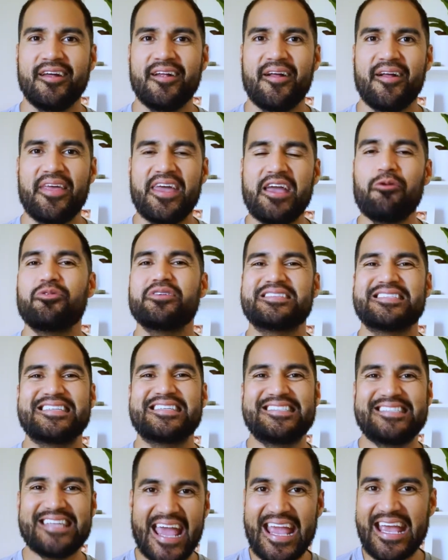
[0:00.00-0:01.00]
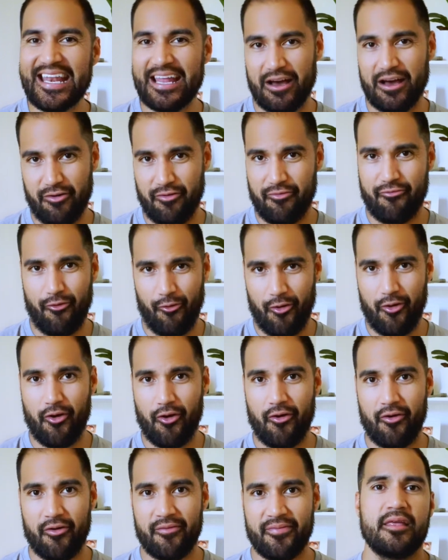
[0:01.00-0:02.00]
It was data for
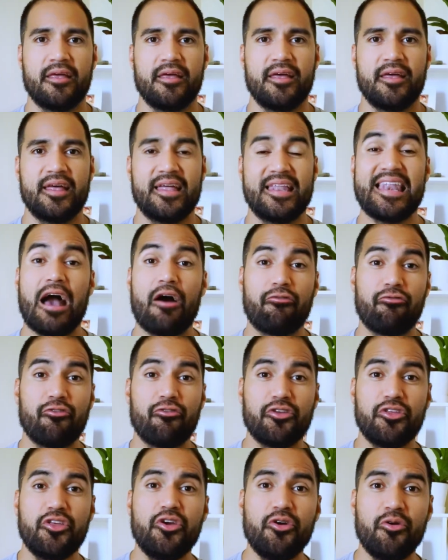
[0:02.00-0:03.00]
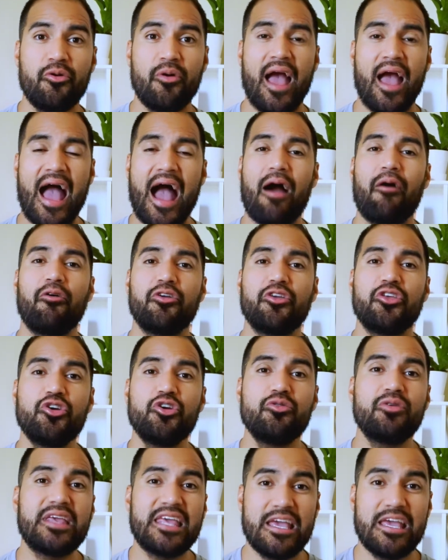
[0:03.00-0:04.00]
her. Now for you, how are
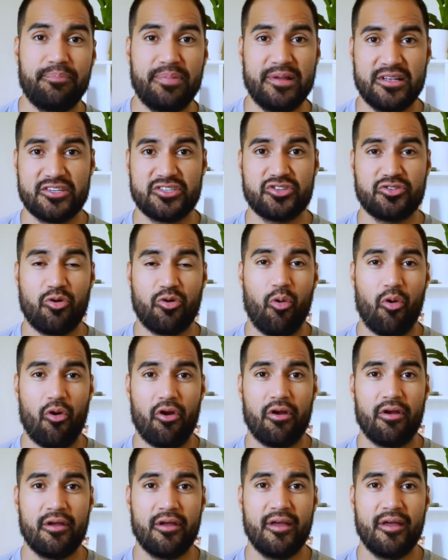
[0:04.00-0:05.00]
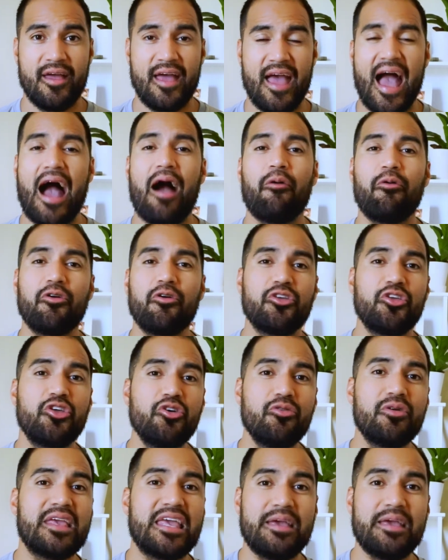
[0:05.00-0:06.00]
you keeping score? How are
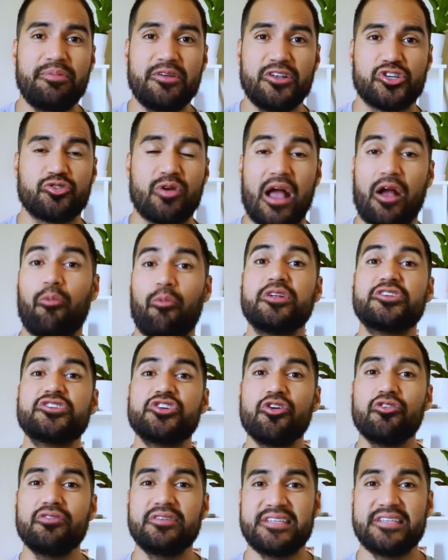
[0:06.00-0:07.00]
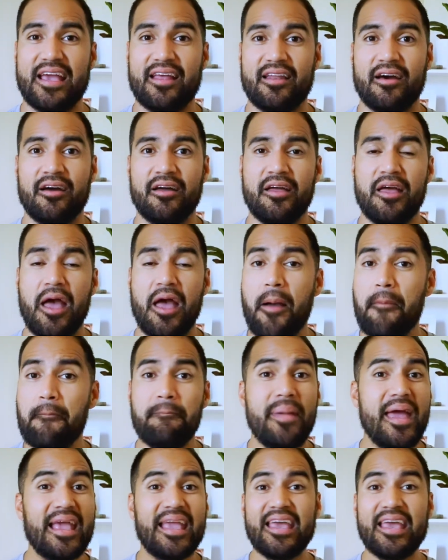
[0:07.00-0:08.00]
you keeping track? What's your data?
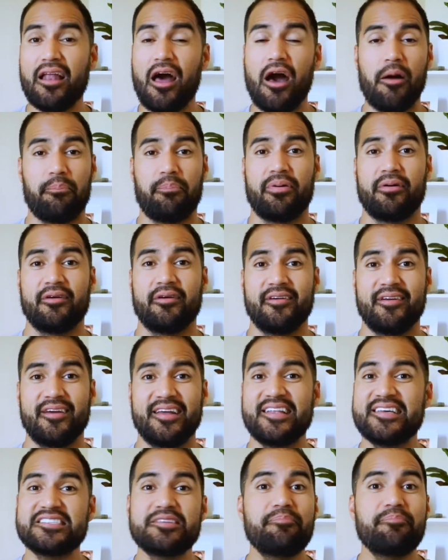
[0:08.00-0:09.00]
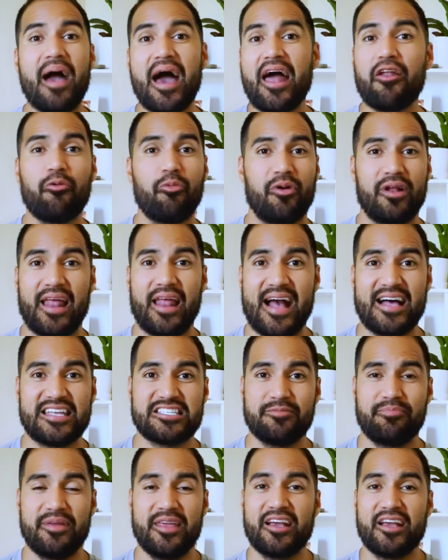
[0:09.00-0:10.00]
Make it up. It doesn't matter what it has
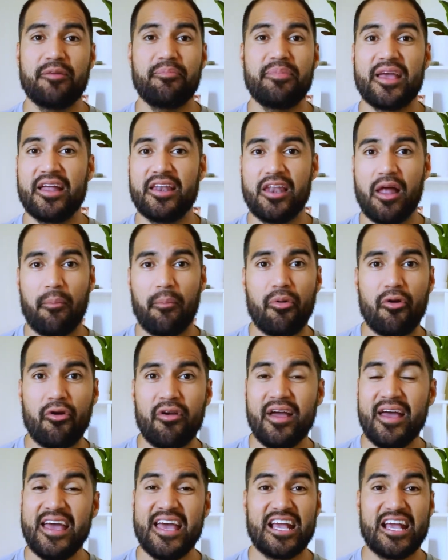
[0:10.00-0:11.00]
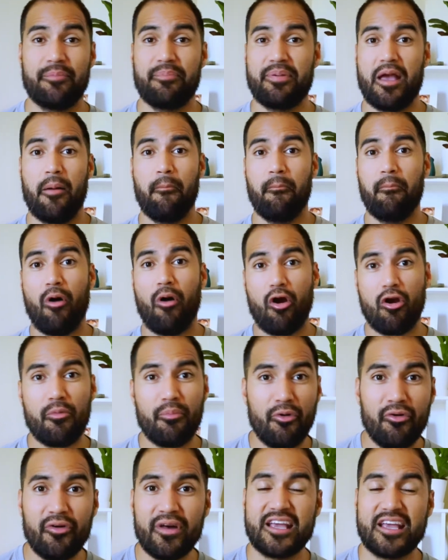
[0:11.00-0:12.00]
to be. It could be a number, it could be a
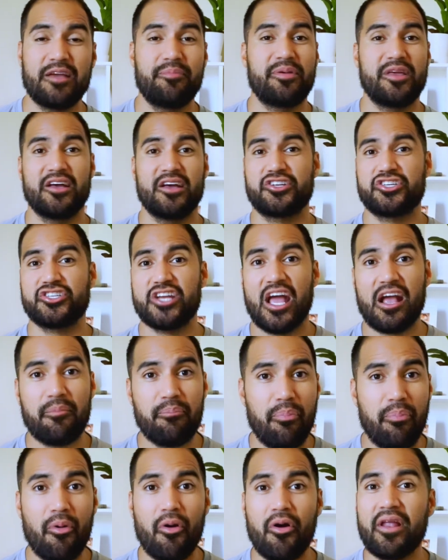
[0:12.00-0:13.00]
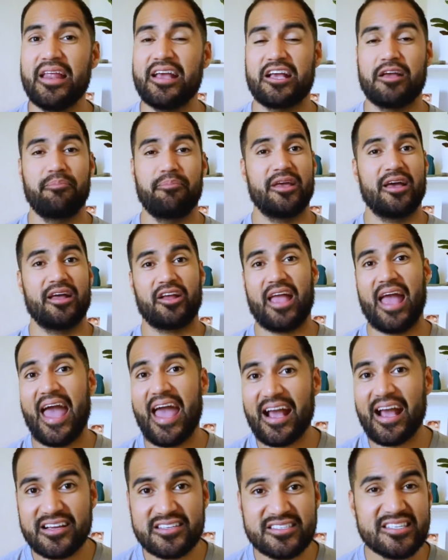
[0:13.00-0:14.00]
marble, it could be a checkpoint, it could be an
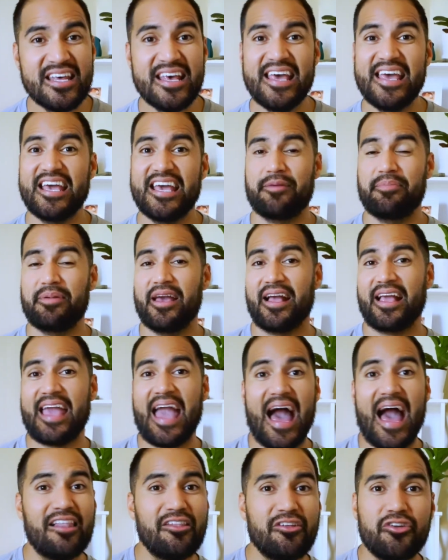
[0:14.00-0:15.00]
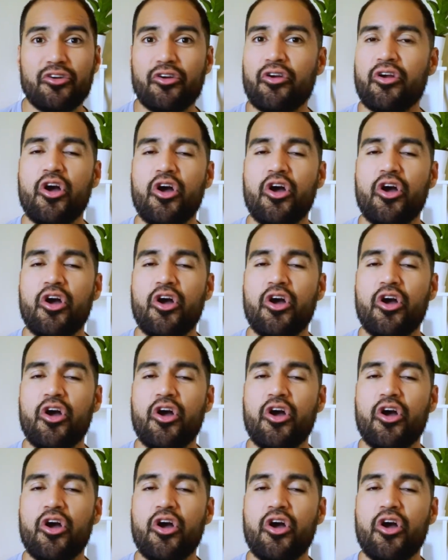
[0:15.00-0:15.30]
X, it could be a calendar.